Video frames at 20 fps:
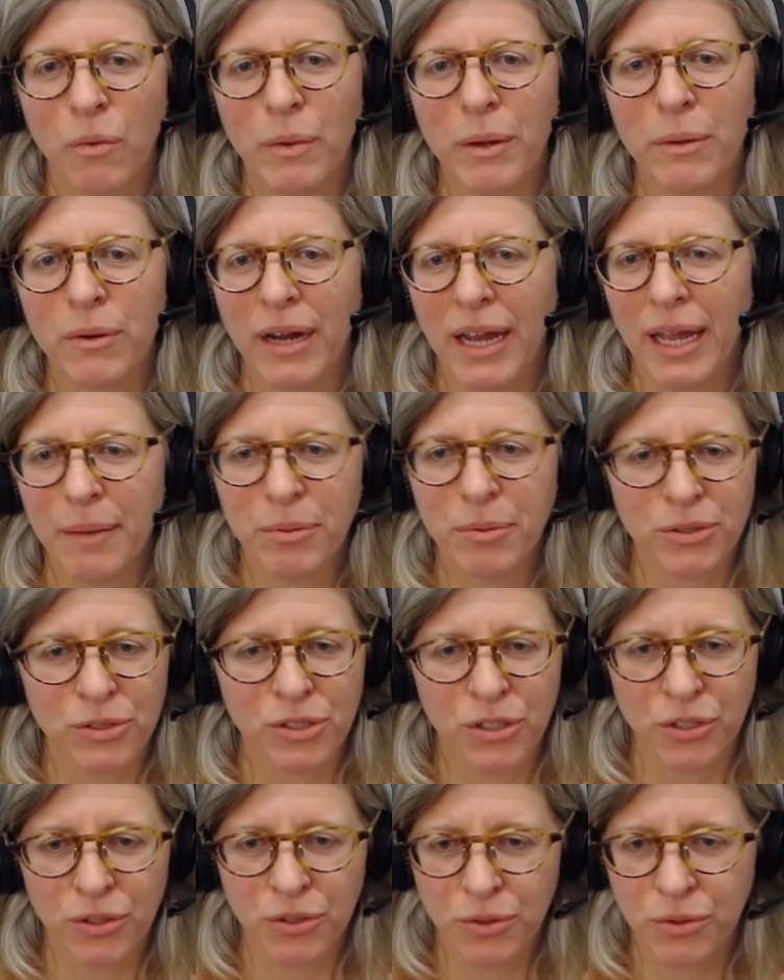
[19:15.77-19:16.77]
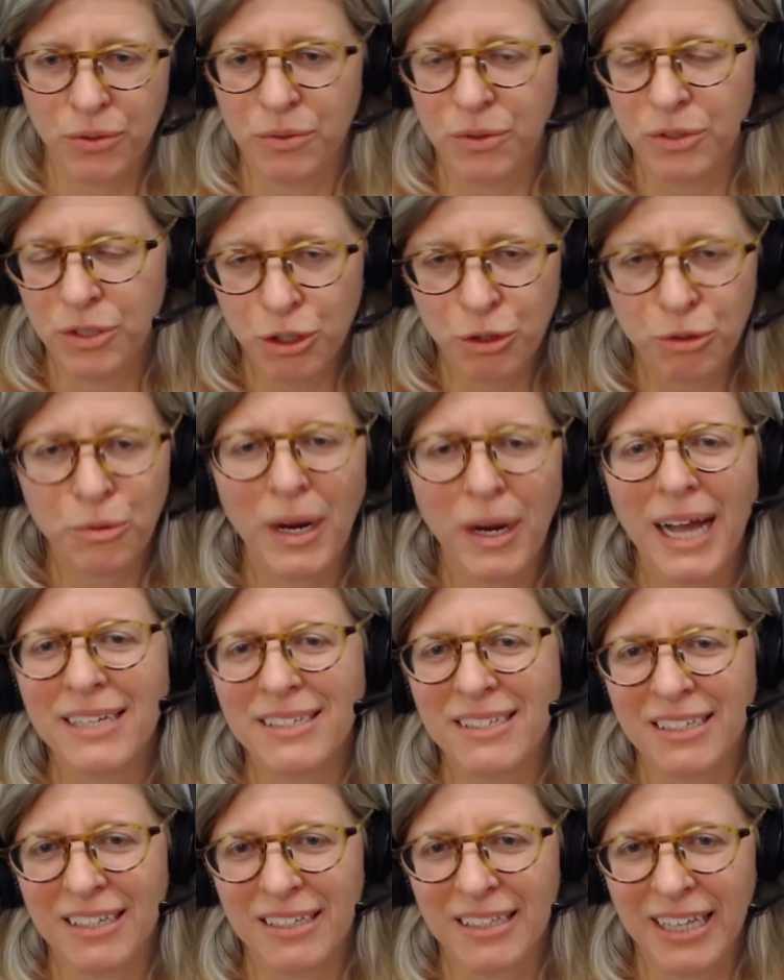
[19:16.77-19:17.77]
we were able to
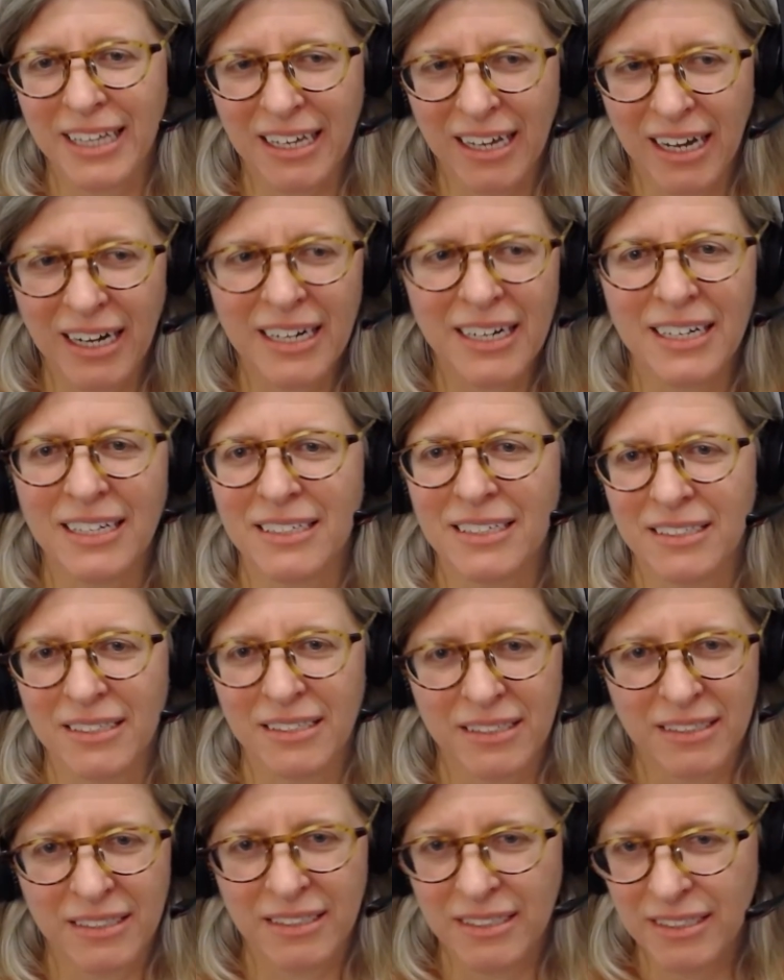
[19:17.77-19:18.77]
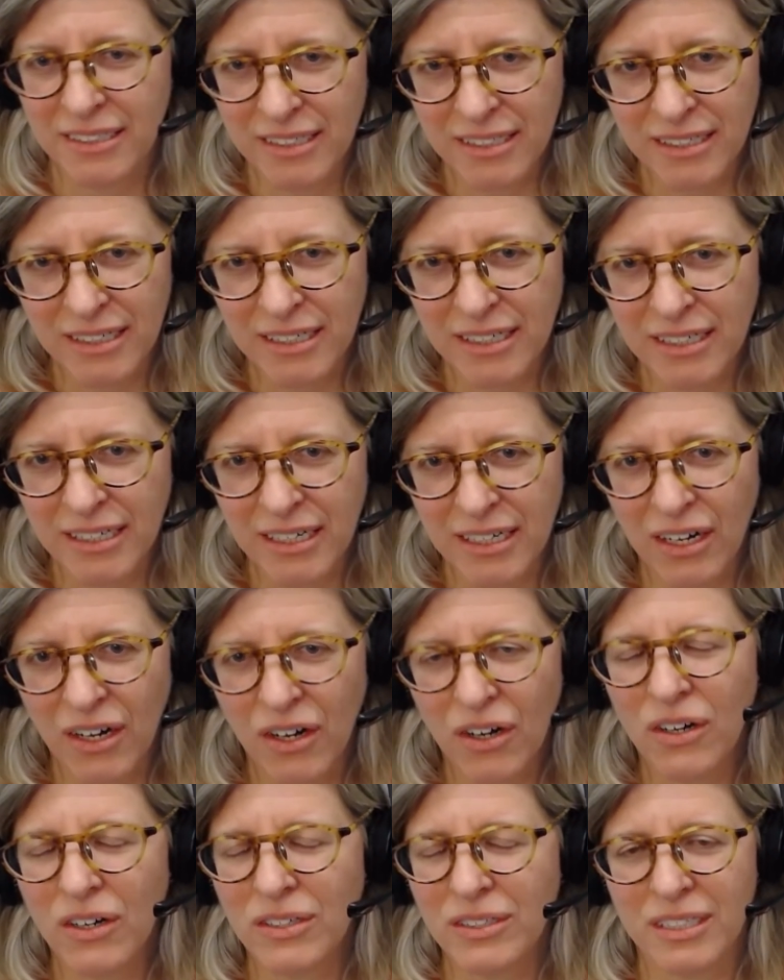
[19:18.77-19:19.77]
drastically cut
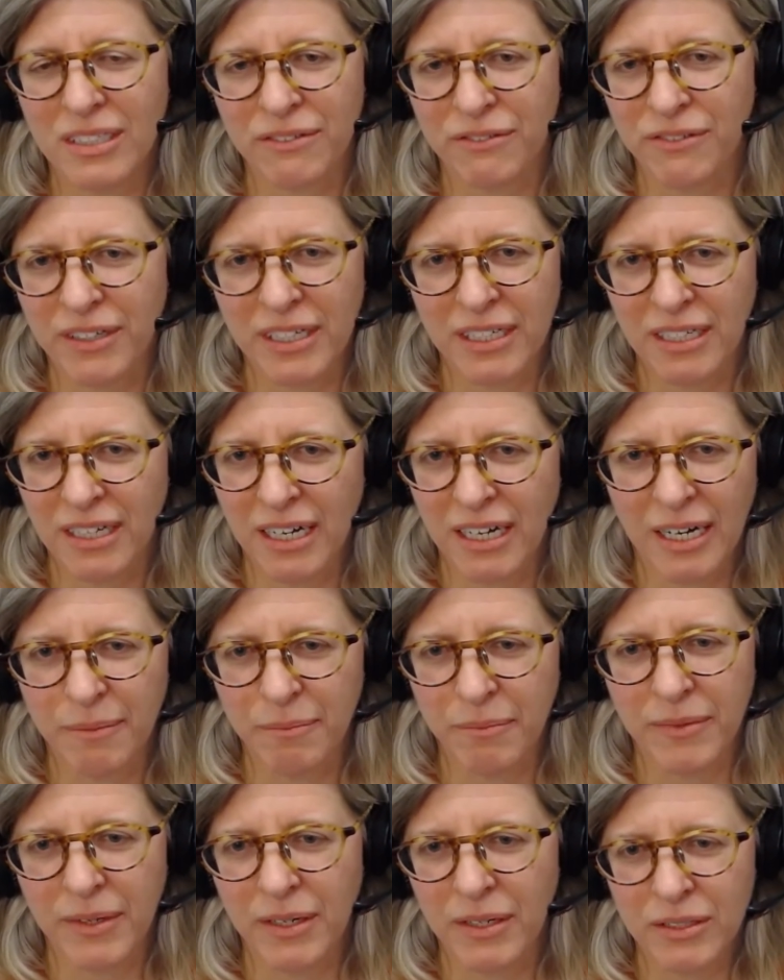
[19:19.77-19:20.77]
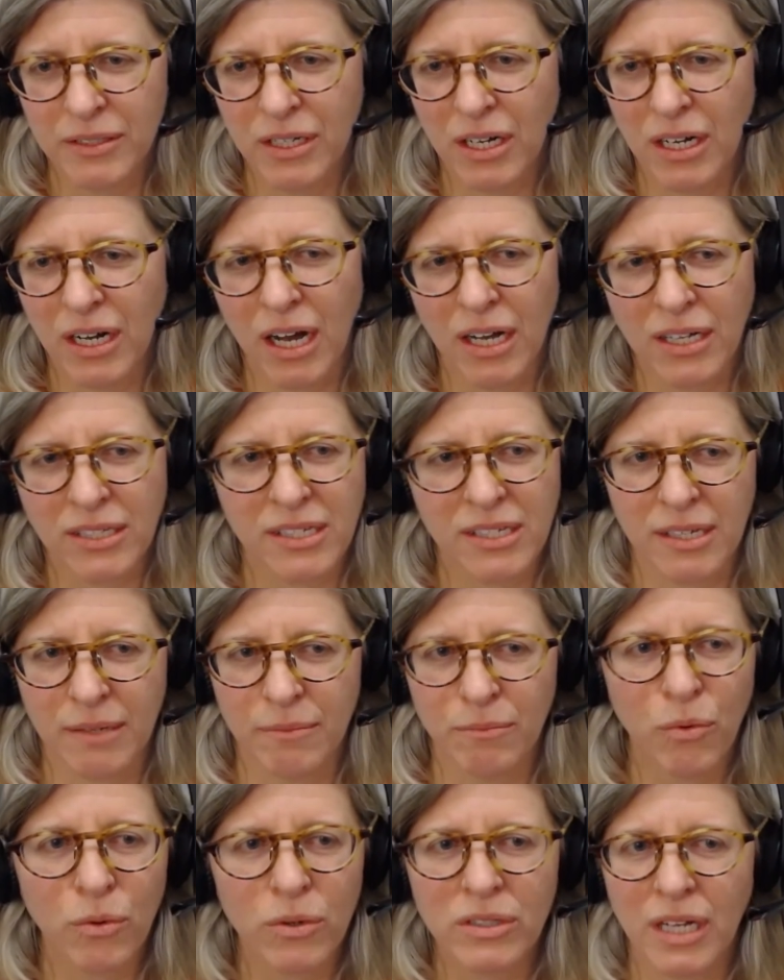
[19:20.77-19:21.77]
all different costs
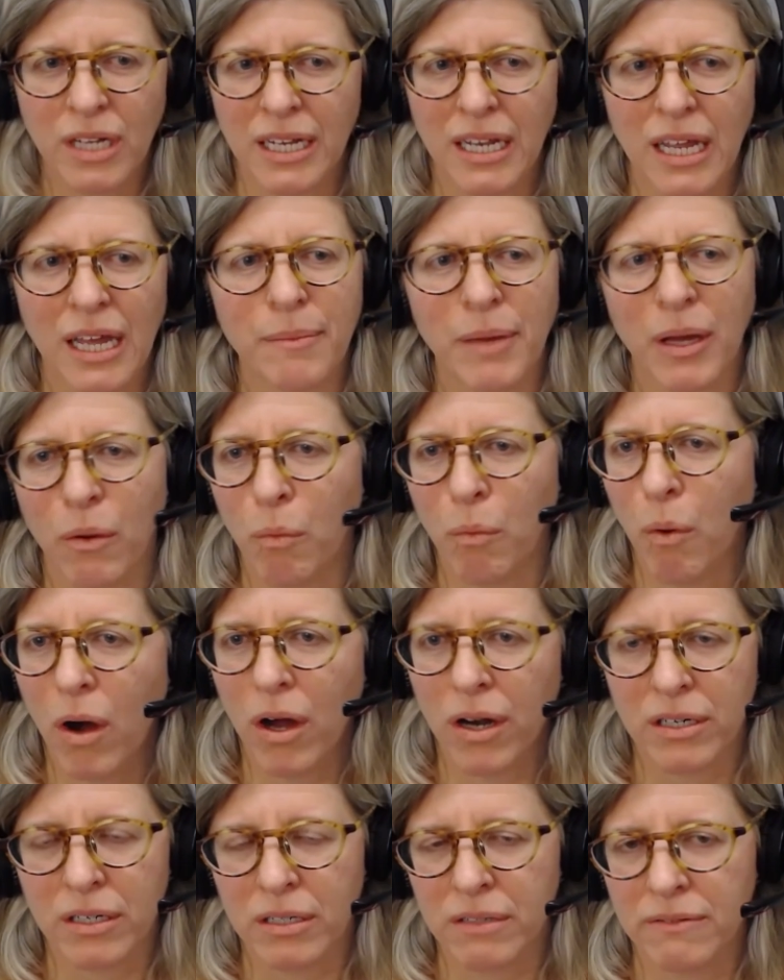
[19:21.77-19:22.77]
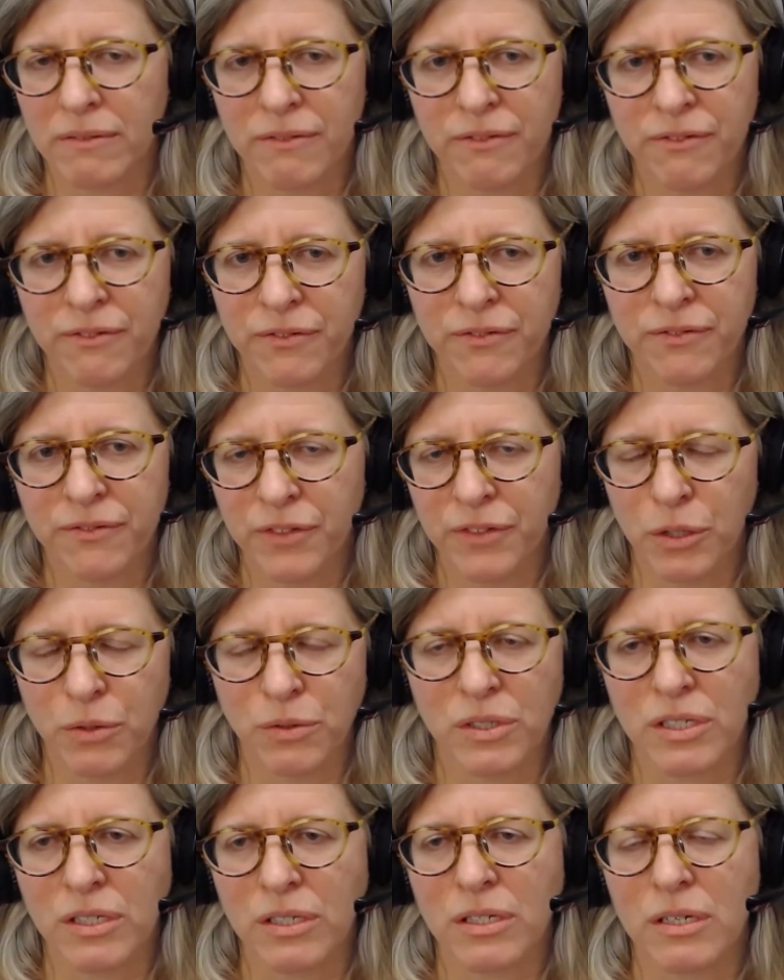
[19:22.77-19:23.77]
and more dynamic water flow
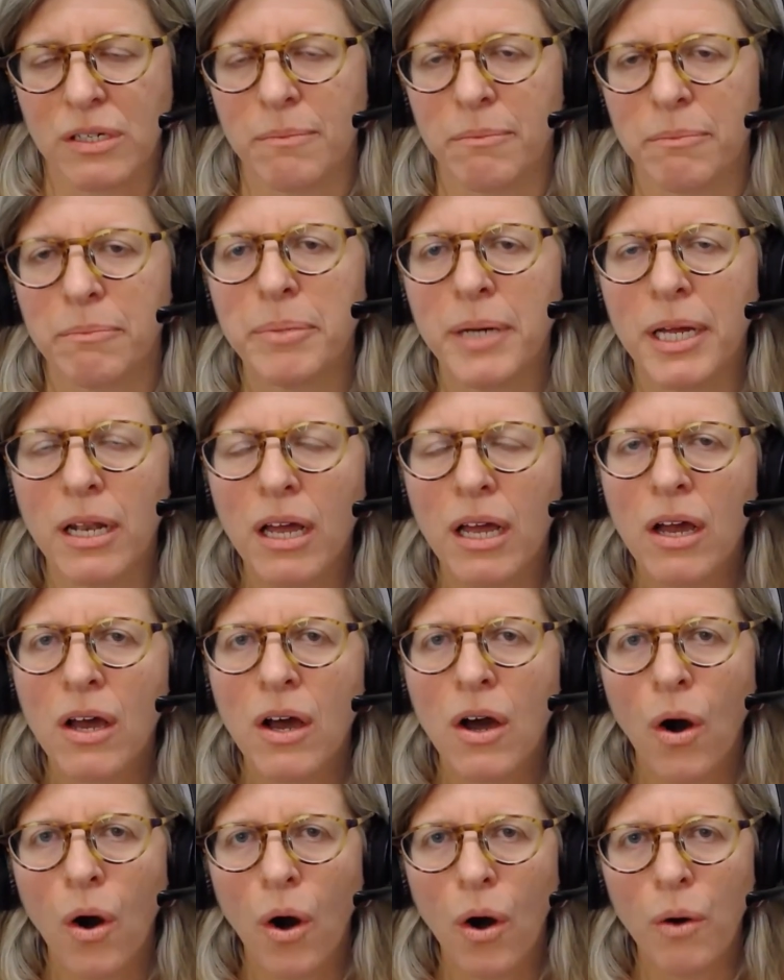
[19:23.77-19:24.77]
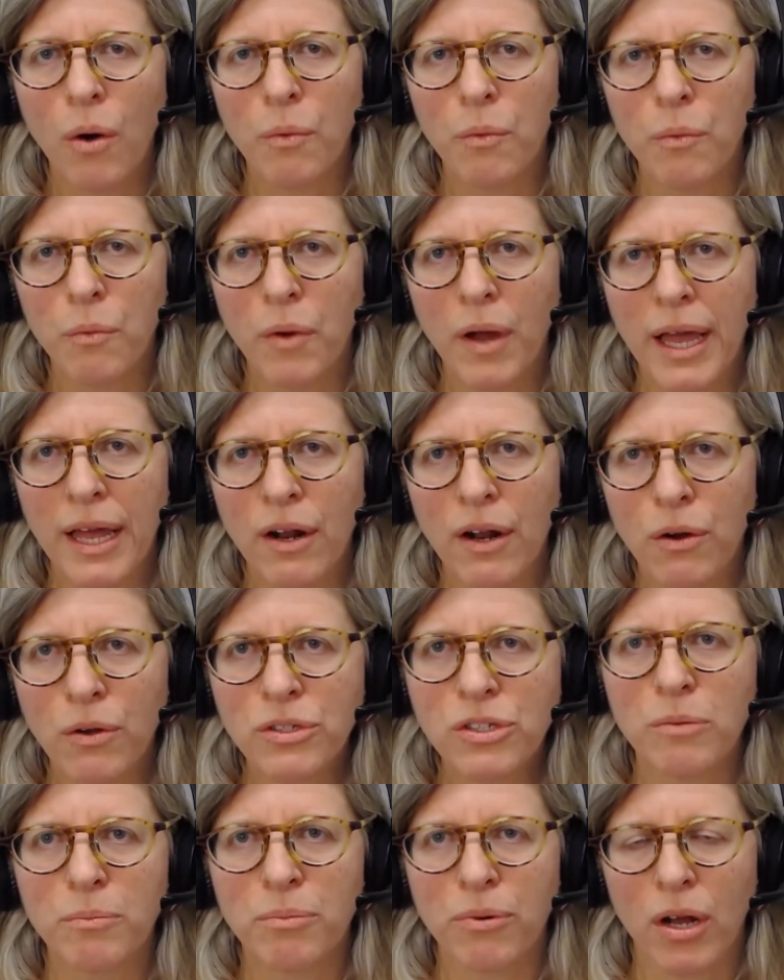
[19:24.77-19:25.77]
system. But it
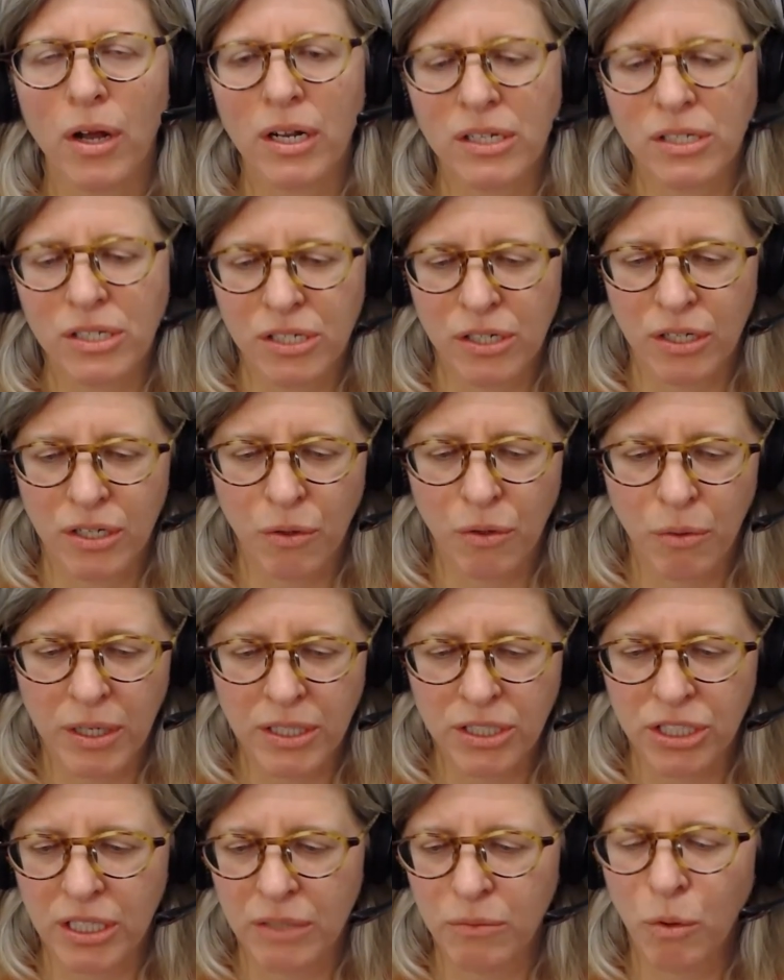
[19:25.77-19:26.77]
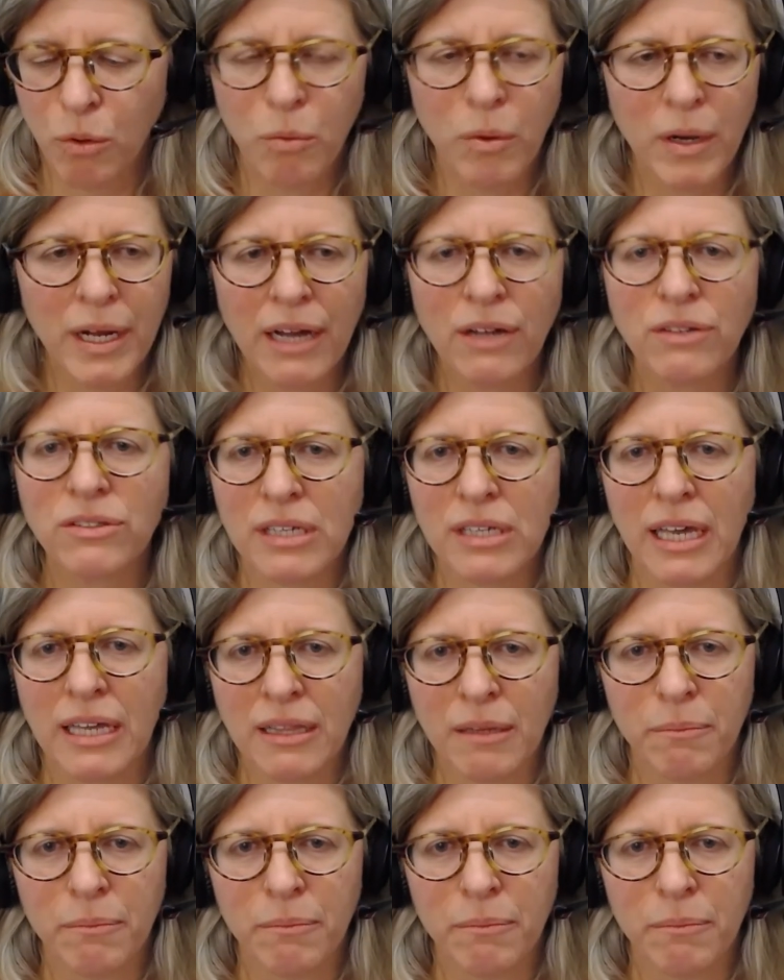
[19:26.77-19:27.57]
also brought us to question, well, what else